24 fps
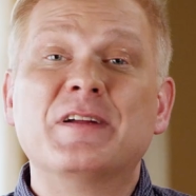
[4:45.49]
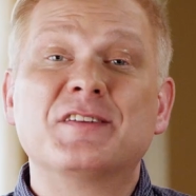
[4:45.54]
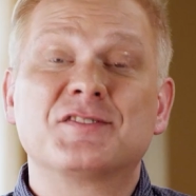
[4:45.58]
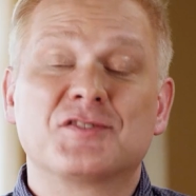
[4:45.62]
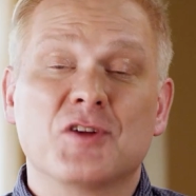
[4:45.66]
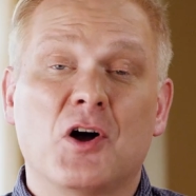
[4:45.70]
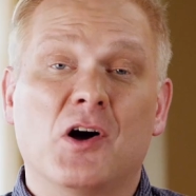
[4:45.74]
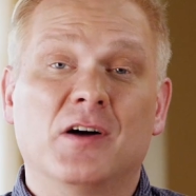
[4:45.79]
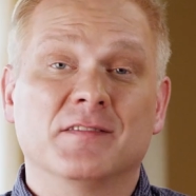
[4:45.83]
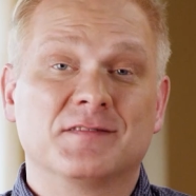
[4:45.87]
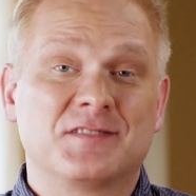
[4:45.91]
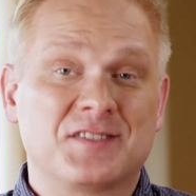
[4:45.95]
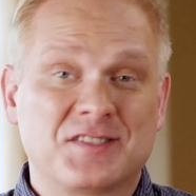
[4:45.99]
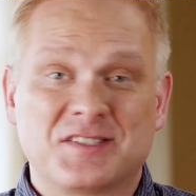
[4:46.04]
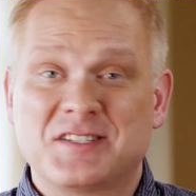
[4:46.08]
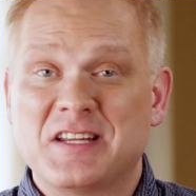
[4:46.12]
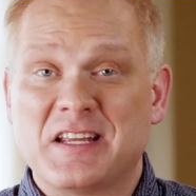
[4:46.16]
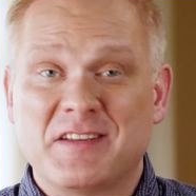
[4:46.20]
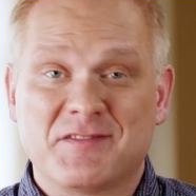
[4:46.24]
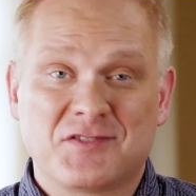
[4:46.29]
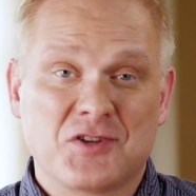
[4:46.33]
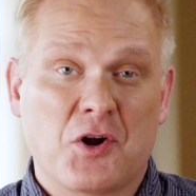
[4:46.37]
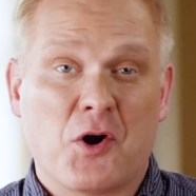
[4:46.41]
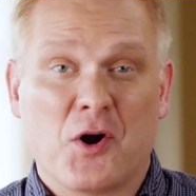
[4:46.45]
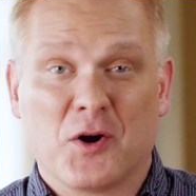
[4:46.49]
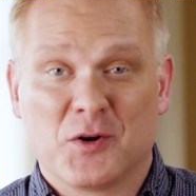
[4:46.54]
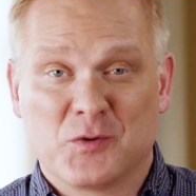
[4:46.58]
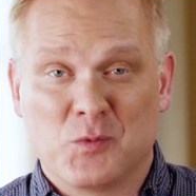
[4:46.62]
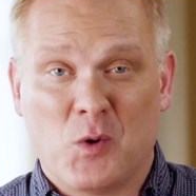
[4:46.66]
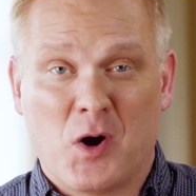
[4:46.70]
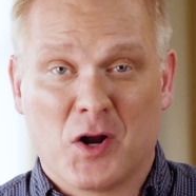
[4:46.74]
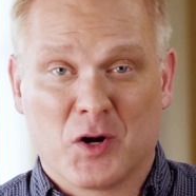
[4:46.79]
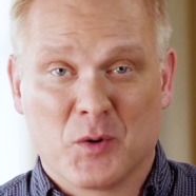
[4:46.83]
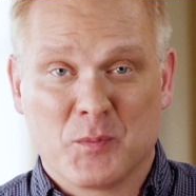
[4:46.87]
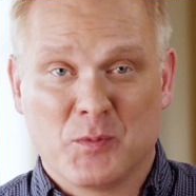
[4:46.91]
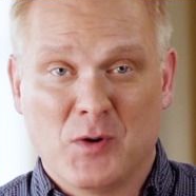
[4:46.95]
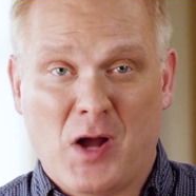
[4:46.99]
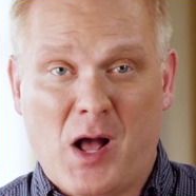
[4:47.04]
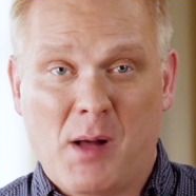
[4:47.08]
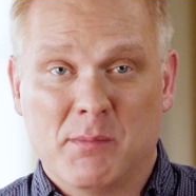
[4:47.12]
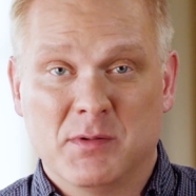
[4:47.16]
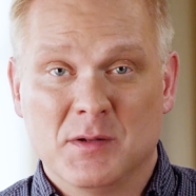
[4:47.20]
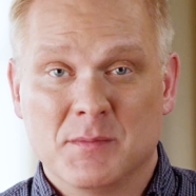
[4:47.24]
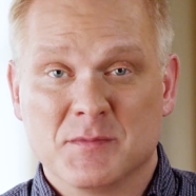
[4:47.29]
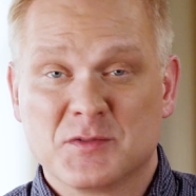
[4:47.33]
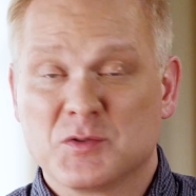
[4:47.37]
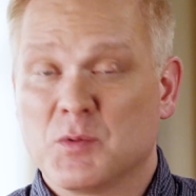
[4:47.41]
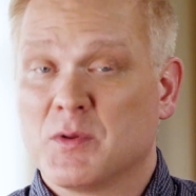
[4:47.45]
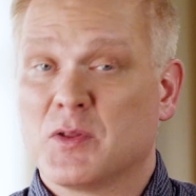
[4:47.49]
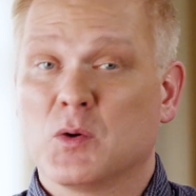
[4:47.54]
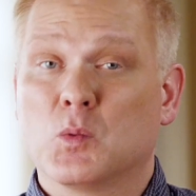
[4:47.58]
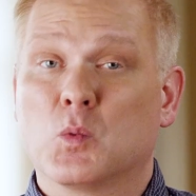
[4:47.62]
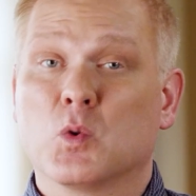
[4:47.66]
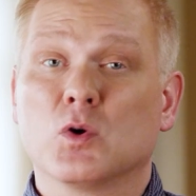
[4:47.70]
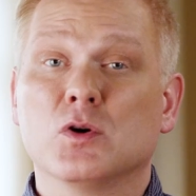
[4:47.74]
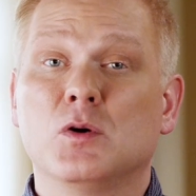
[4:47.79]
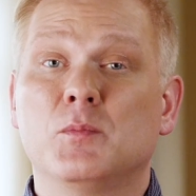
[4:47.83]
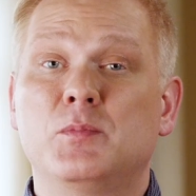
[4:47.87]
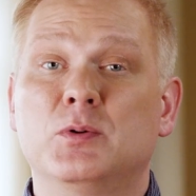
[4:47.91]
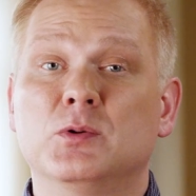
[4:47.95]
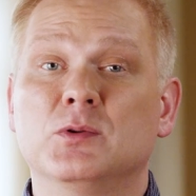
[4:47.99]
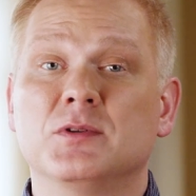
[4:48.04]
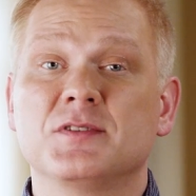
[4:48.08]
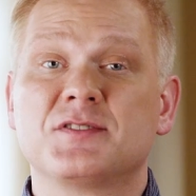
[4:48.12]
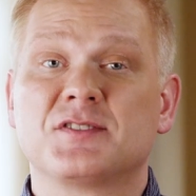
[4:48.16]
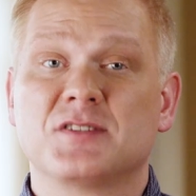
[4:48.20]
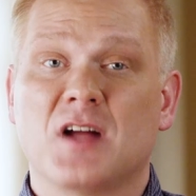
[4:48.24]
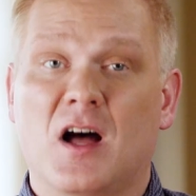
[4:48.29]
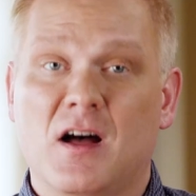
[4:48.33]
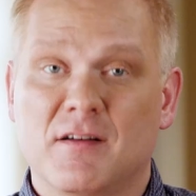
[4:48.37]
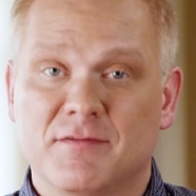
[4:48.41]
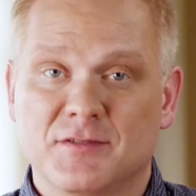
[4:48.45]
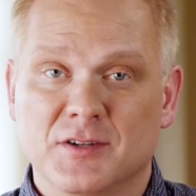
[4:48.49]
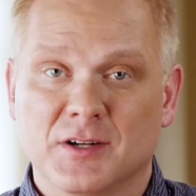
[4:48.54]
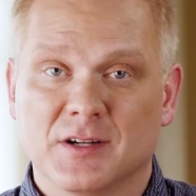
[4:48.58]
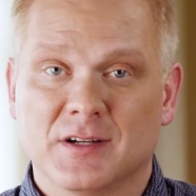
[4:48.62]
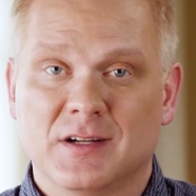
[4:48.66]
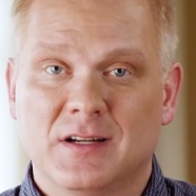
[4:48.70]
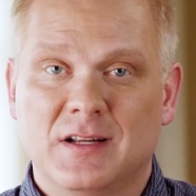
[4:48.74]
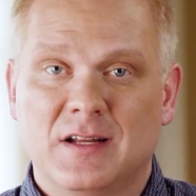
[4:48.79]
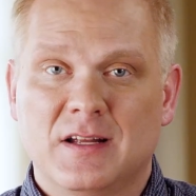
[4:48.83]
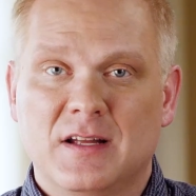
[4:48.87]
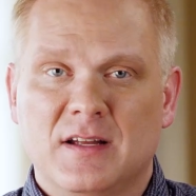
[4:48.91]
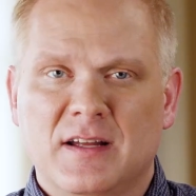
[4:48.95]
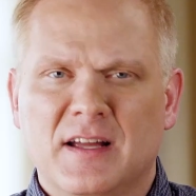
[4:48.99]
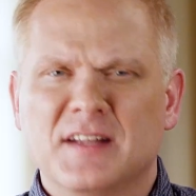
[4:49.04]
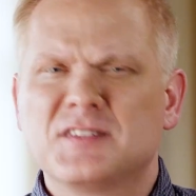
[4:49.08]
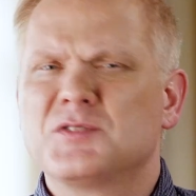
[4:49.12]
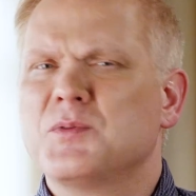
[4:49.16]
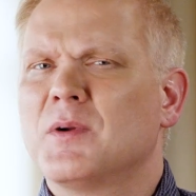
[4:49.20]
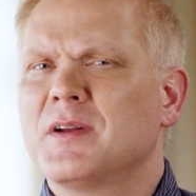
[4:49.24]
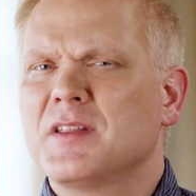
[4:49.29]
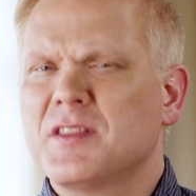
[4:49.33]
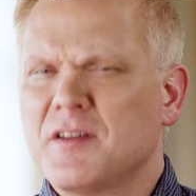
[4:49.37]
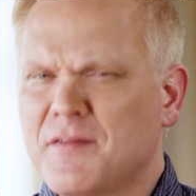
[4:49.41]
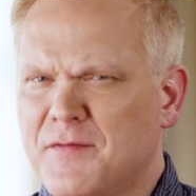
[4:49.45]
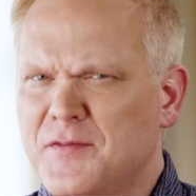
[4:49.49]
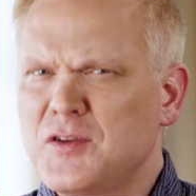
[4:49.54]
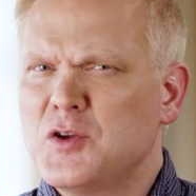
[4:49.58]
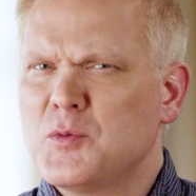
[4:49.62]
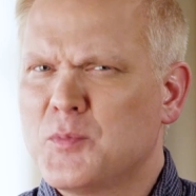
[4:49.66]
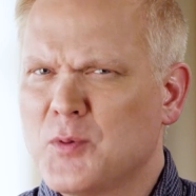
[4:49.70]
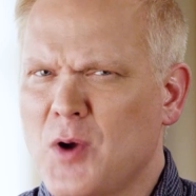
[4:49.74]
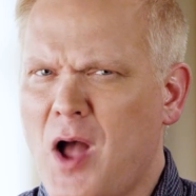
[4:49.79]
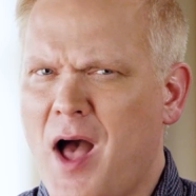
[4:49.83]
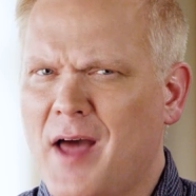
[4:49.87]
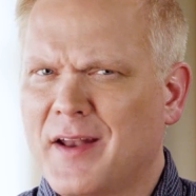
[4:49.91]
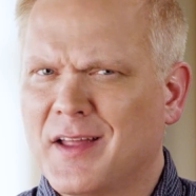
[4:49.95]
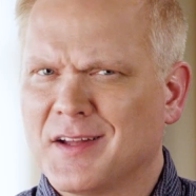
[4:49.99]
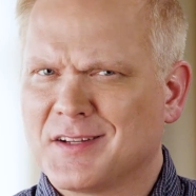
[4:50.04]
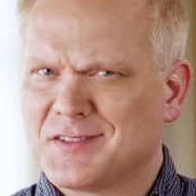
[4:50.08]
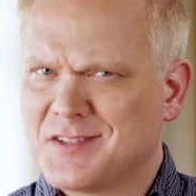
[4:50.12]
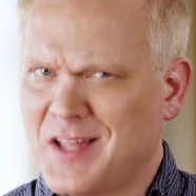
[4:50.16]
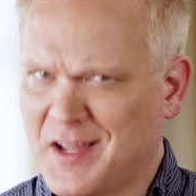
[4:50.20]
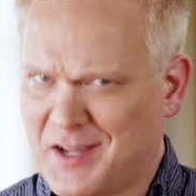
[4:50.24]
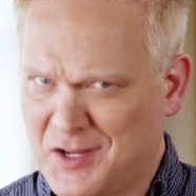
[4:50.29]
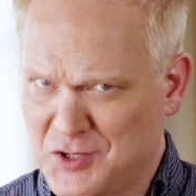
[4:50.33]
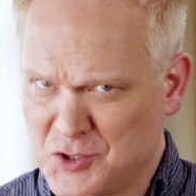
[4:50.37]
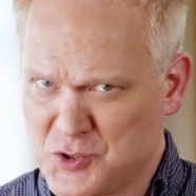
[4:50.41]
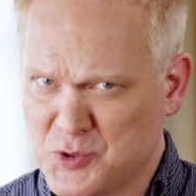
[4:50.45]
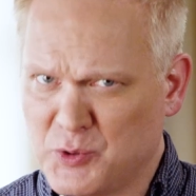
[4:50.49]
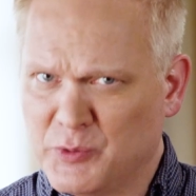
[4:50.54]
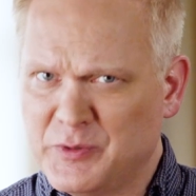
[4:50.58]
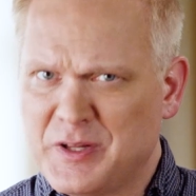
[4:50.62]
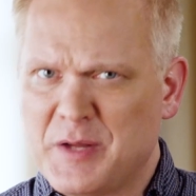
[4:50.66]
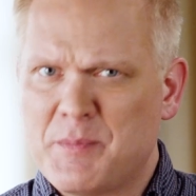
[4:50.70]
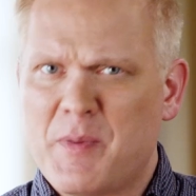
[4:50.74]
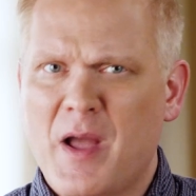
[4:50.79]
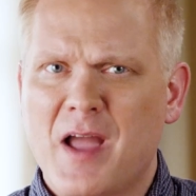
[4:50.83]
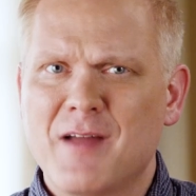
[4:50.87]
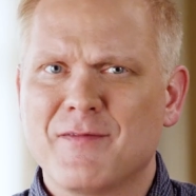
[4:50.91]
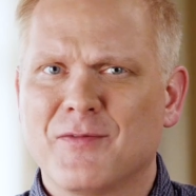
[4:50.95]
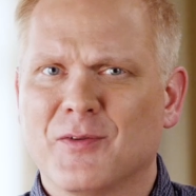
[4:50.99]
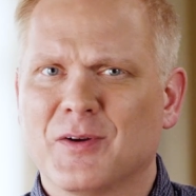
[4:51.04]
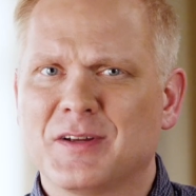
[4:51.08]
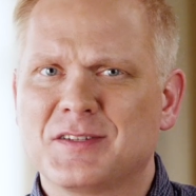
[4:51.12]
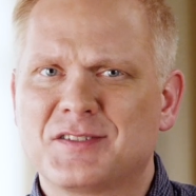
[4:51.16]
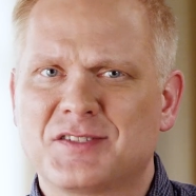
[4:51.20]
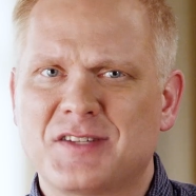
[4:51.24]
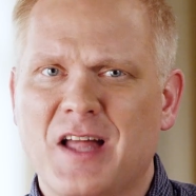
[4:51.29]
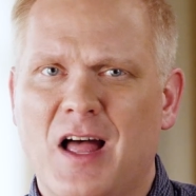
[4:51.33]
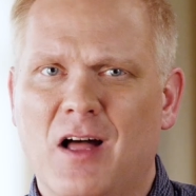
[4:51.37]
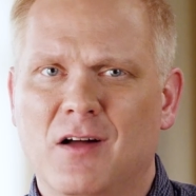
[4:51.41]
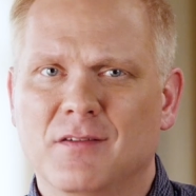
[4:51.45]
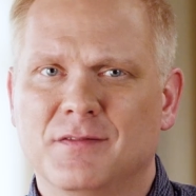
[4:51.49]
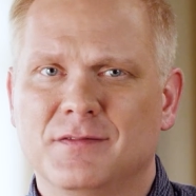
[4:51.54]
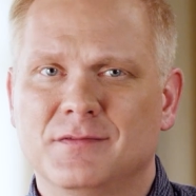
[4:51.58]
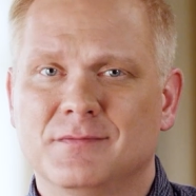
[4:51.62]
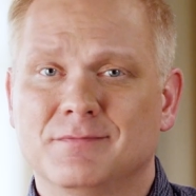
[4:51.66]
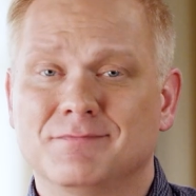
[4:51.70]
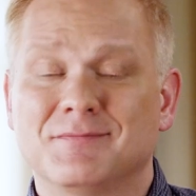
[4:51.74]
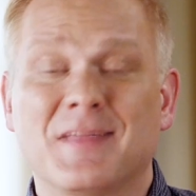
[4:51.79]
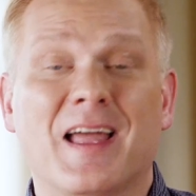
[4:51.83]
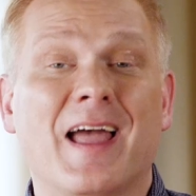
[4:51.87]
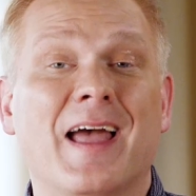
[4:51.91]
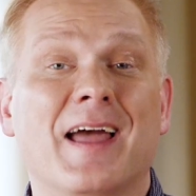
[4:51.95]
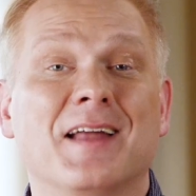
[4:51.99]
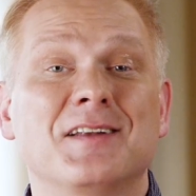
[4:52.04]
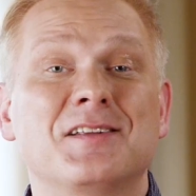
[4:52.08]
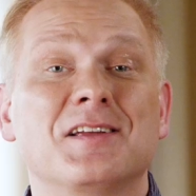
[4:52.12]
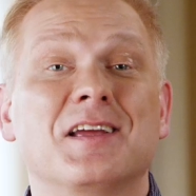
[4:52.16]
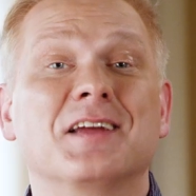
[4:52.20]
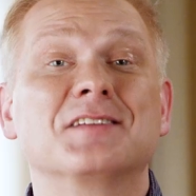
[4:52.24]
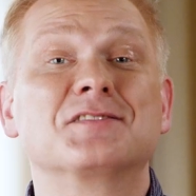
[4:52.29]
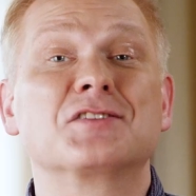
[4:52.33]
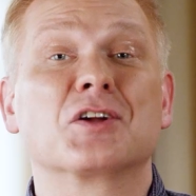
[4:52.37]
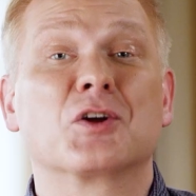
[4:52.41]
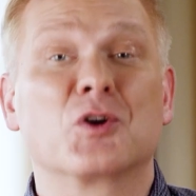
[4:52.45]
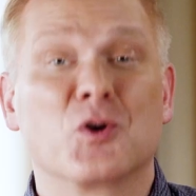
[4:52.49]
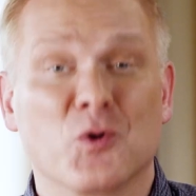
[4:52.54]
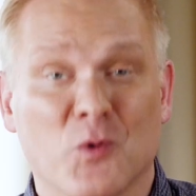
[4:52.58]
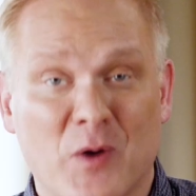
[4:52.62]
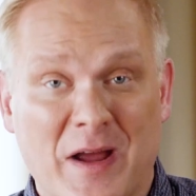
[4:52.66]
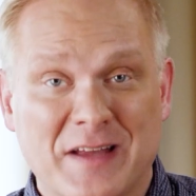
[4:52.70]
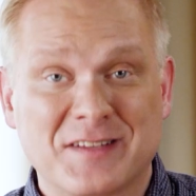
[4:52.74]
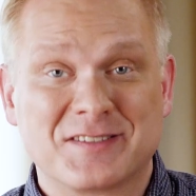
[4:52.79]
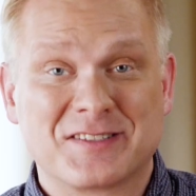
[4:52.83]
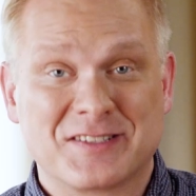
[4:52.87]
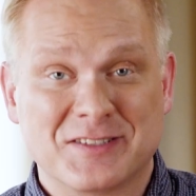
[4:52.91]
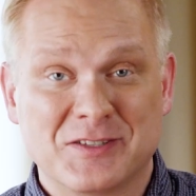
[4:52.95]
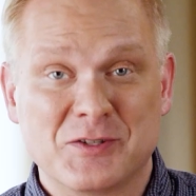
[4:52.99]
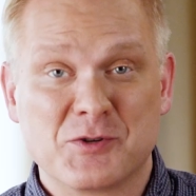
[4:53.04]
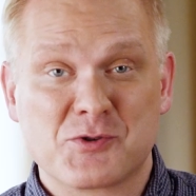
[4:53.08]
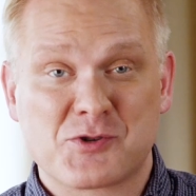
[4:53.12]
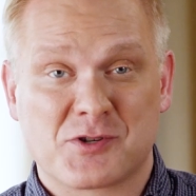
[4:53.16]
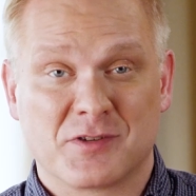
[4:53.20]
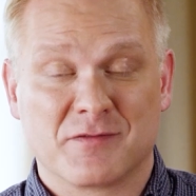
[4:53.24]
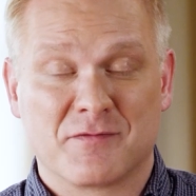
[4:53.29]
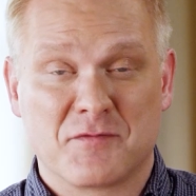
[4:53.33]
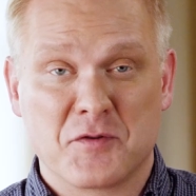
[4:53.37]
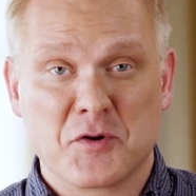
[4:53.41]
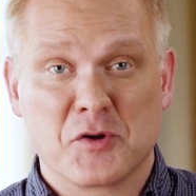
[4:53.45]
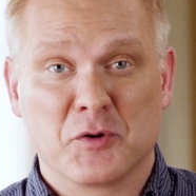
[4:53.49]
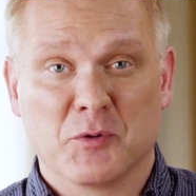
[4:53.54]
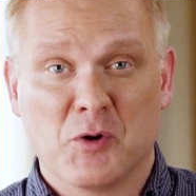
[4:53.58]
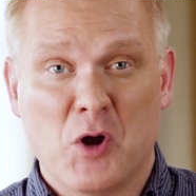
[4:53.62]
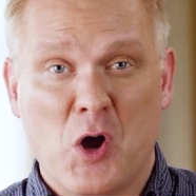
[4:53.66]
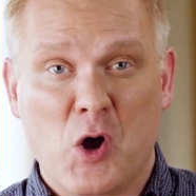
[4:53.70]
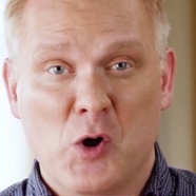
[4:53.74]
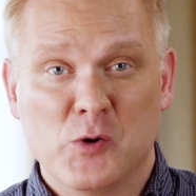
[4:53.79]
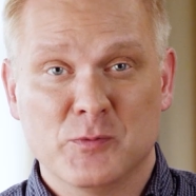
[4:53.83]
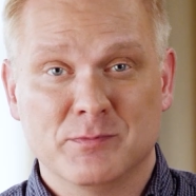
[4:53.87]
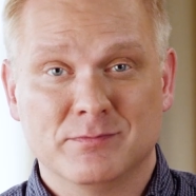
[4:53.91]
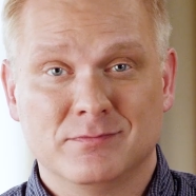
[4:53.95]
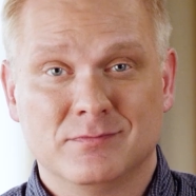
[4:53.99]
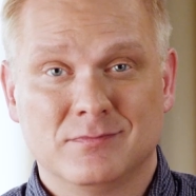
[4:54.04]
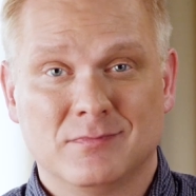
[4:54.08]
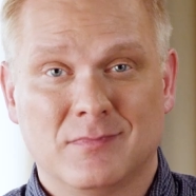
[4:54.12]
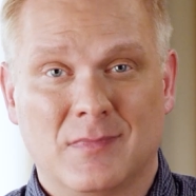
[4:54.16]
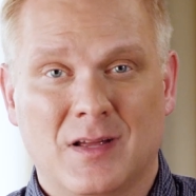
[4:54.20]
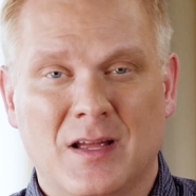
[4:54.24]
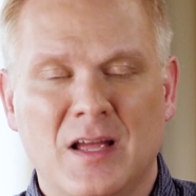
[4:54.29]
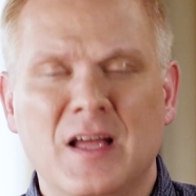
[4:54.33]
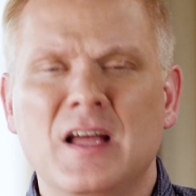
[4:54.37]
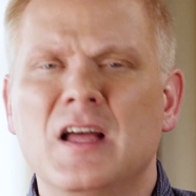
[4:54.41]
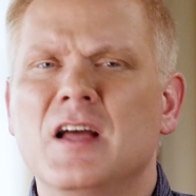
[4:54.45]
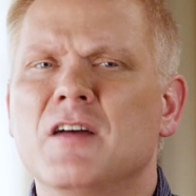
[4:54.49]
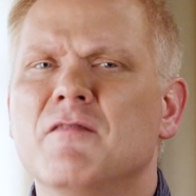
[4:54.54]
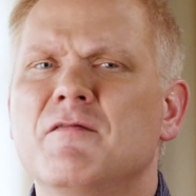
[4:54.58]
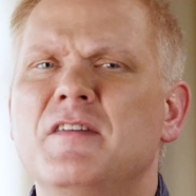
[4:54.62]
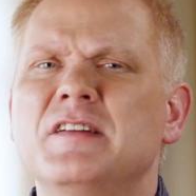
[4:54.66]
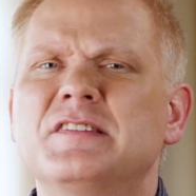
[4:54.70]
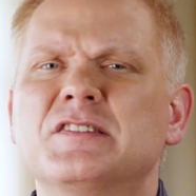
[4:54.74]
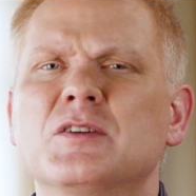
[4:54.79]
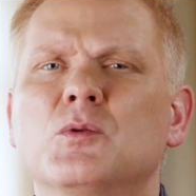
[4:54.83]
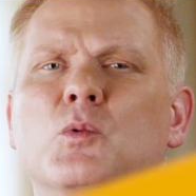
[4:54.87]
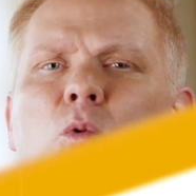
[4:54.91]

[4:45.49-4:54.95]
solved Steve's hard water problems with a Whirlpool softener. It's one of the few products that can truly pay for itself, and it's a great solution for your home. Visit